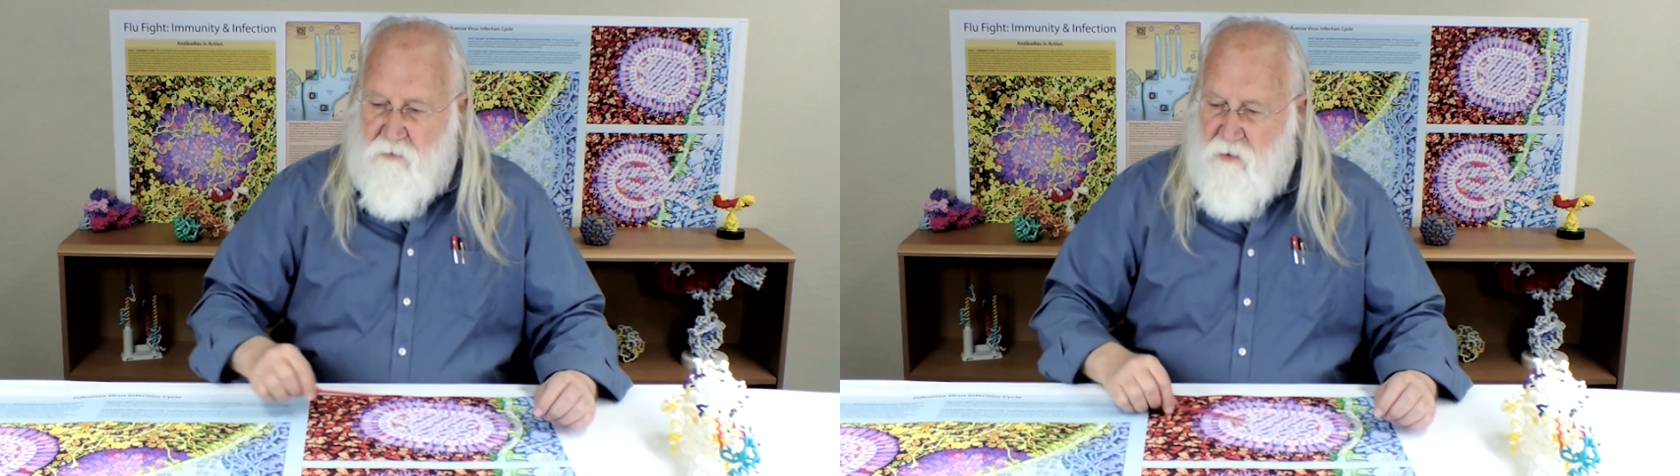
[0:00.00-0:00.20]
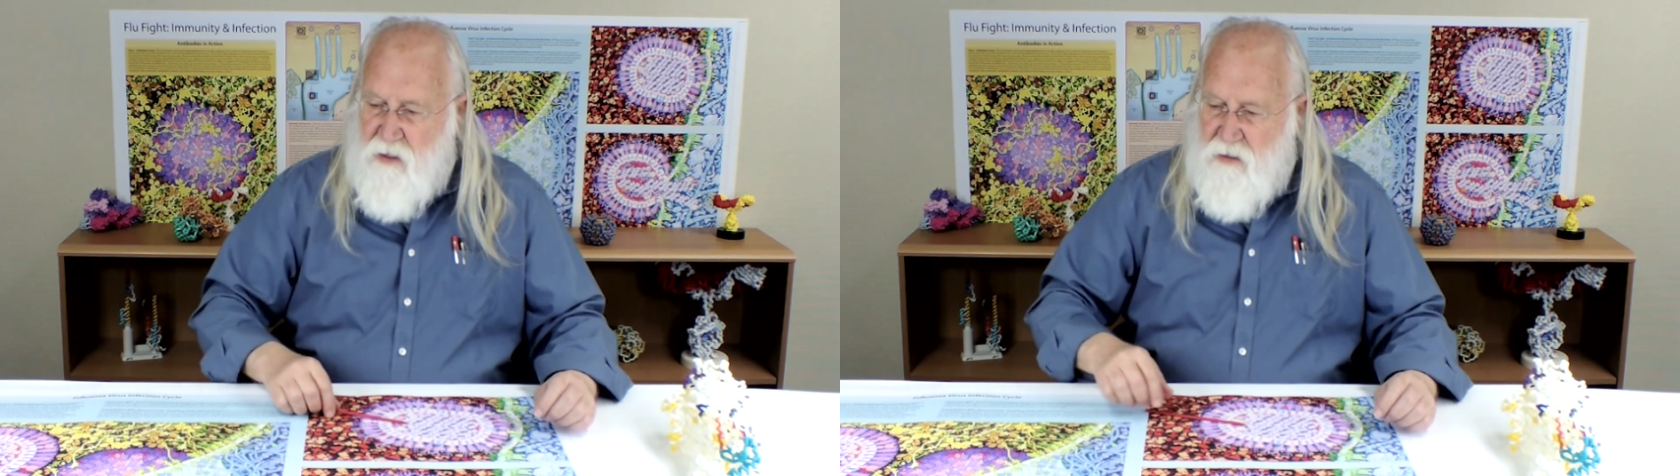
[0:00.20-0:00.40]

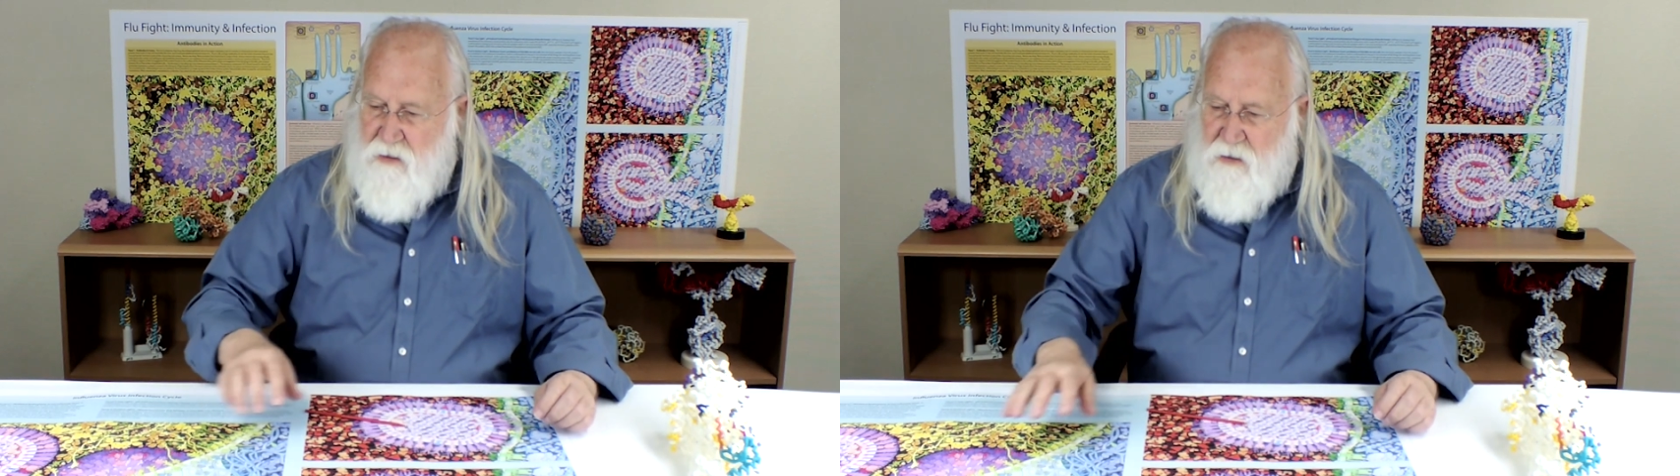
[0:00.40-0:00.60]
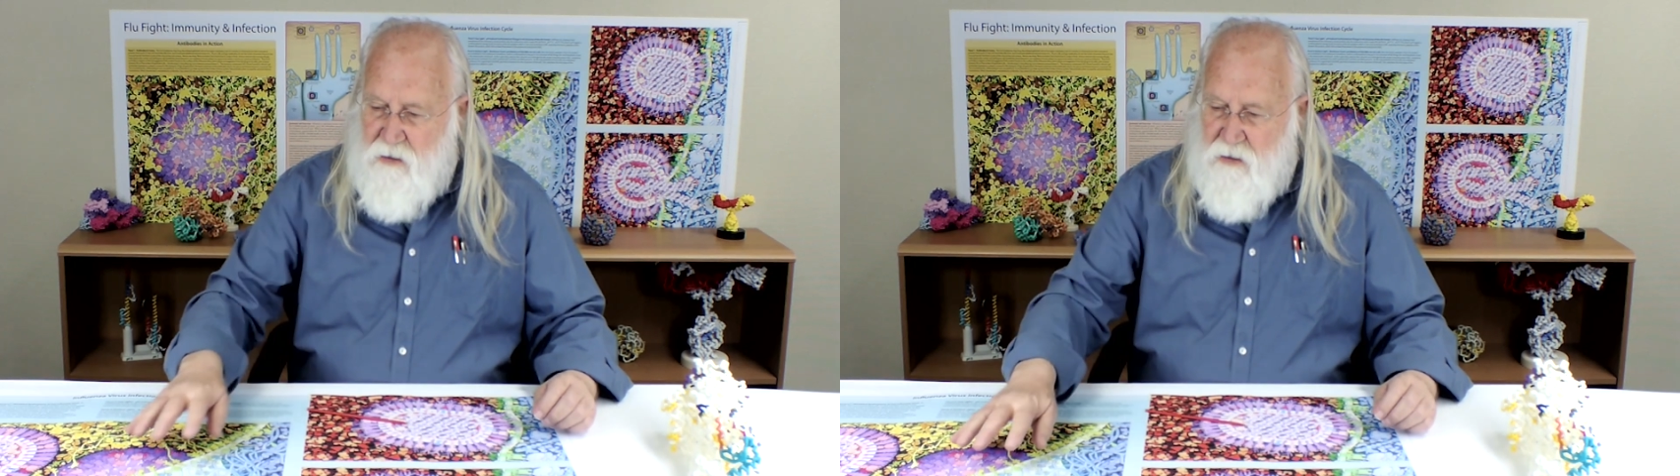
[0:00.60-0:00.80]

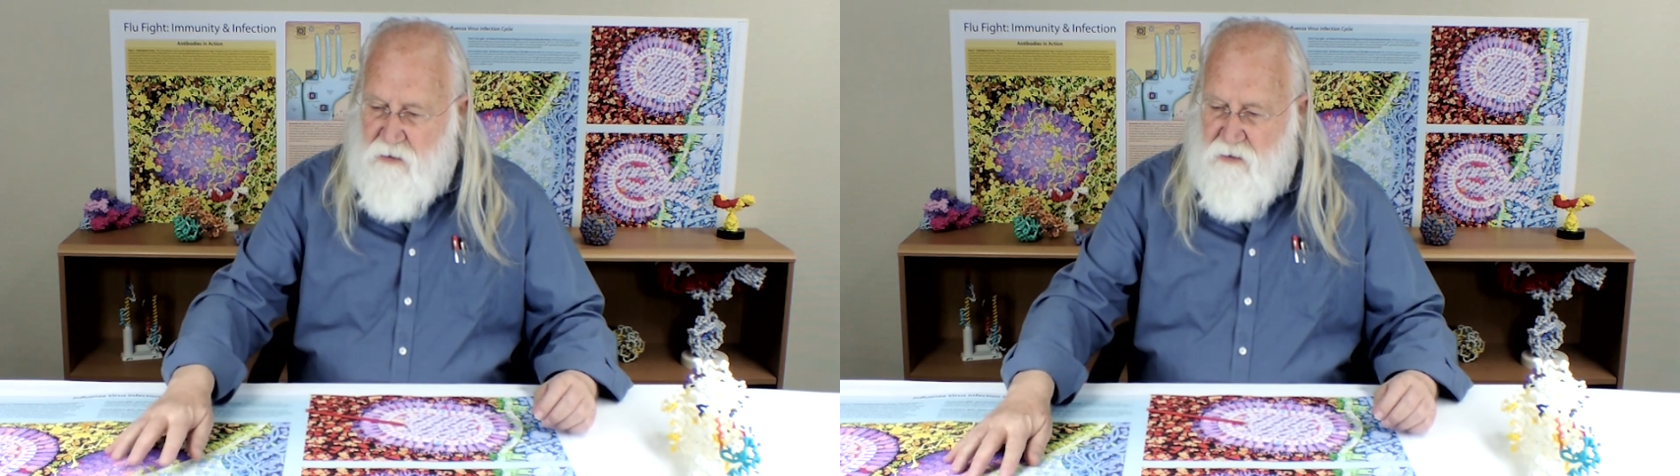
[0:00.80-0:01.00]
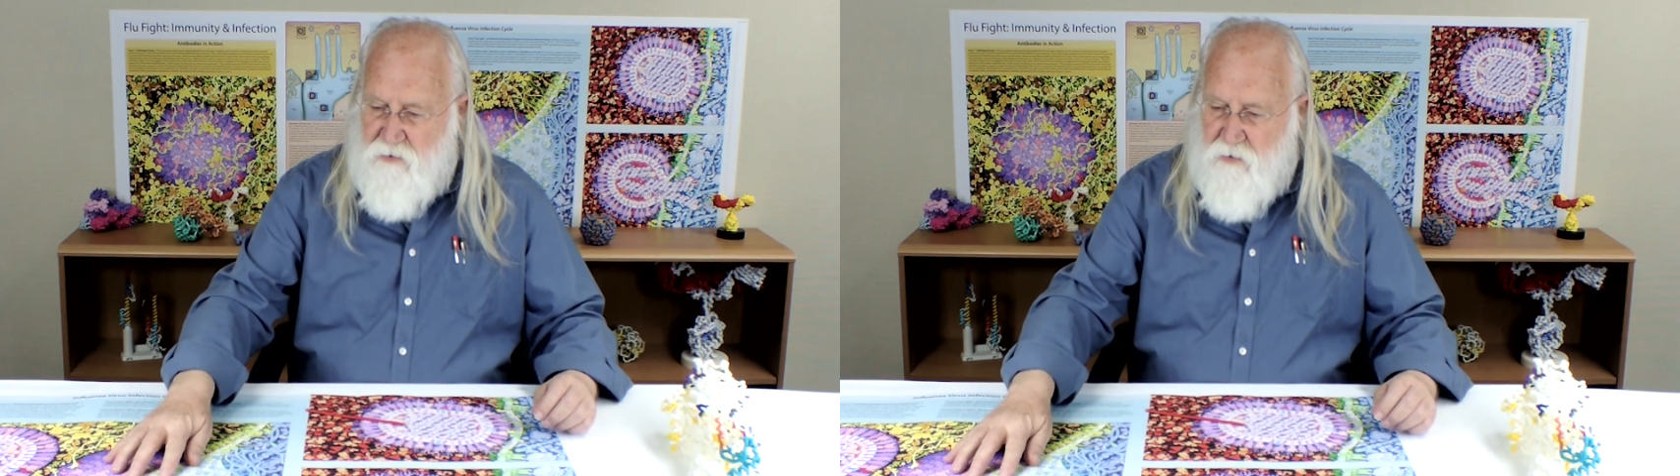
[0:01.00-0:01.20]
creating an
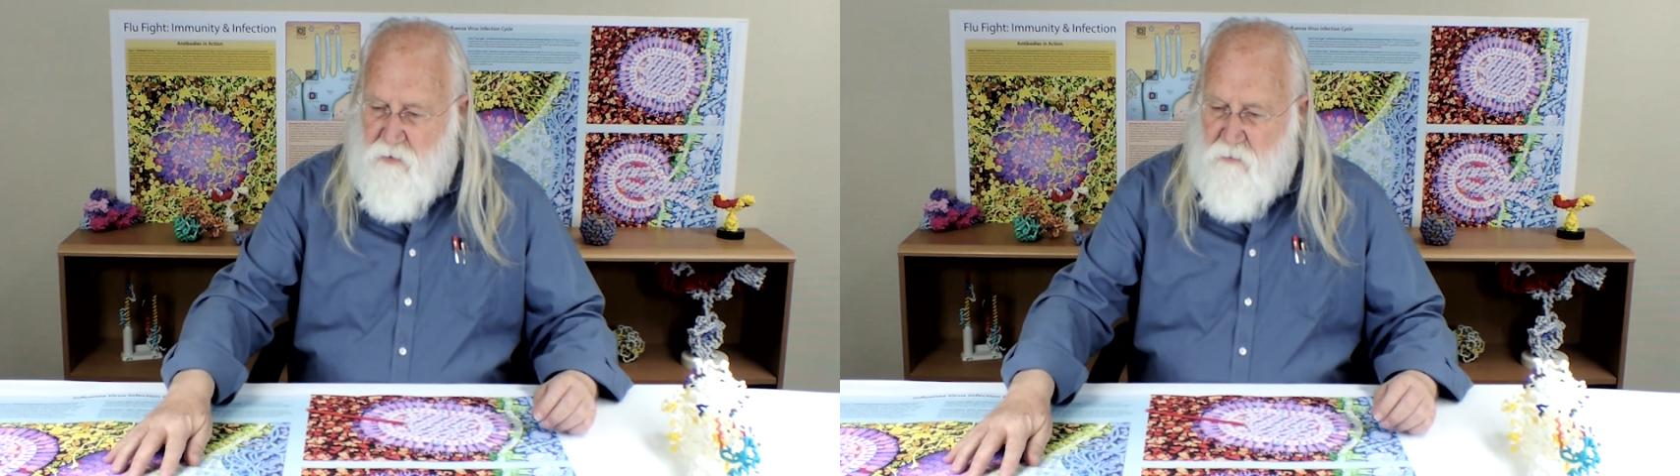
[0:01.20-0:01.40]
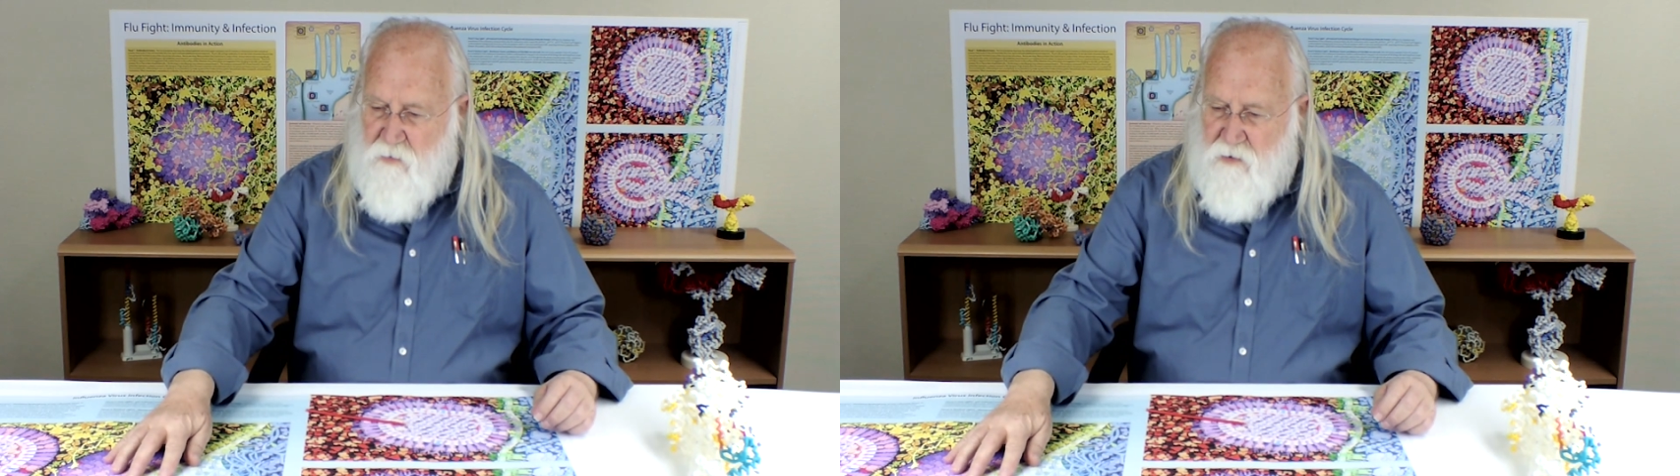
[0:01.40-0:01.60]

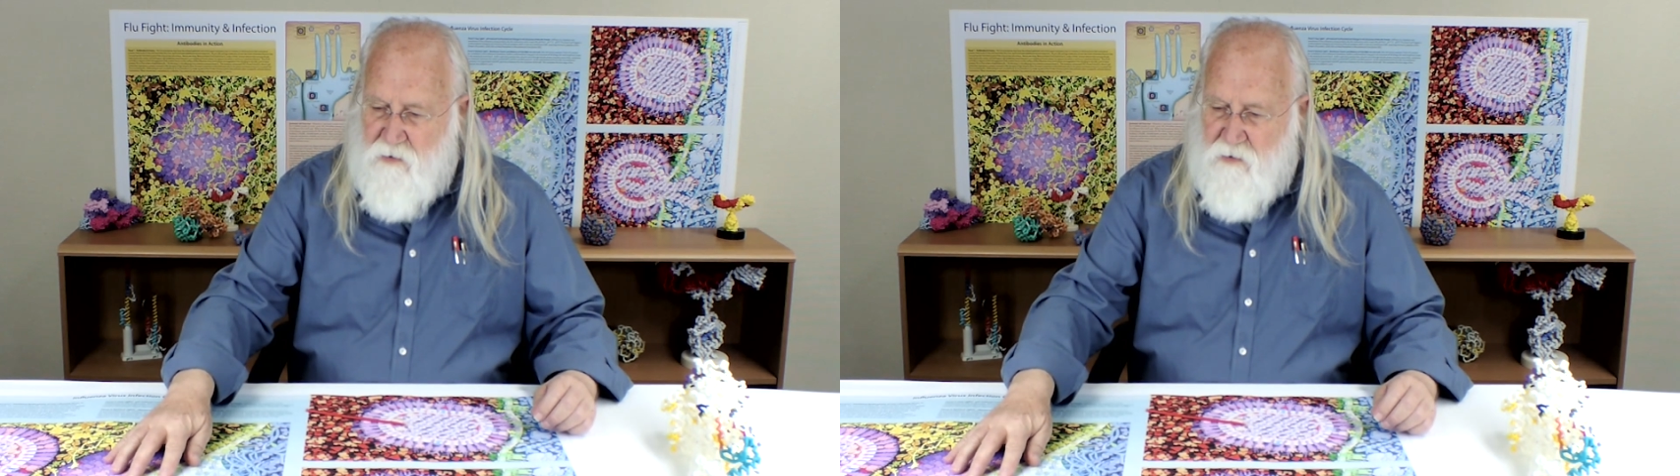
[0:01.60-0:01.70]
endosome